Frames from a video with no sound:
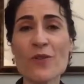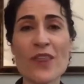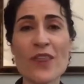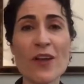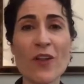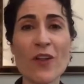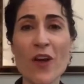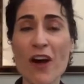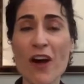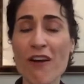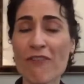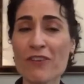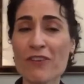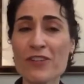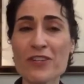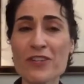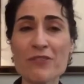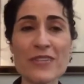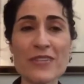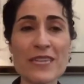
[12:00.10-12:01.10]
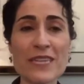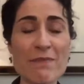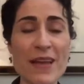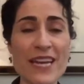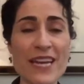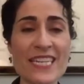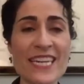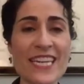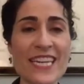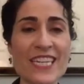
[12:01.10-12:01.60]
they'll offer to lead
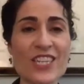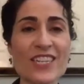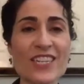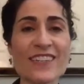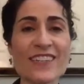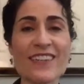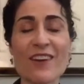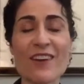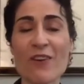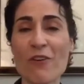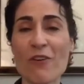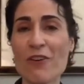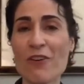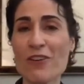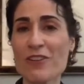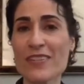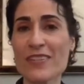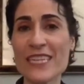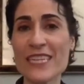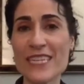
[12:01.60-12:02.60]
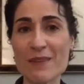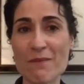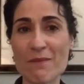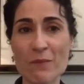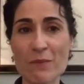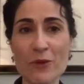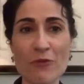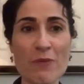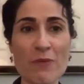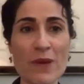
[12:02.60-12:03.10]
meditation and also lead some
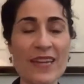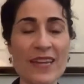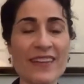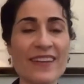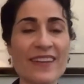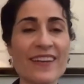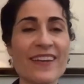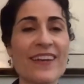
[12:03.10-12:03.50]
movement.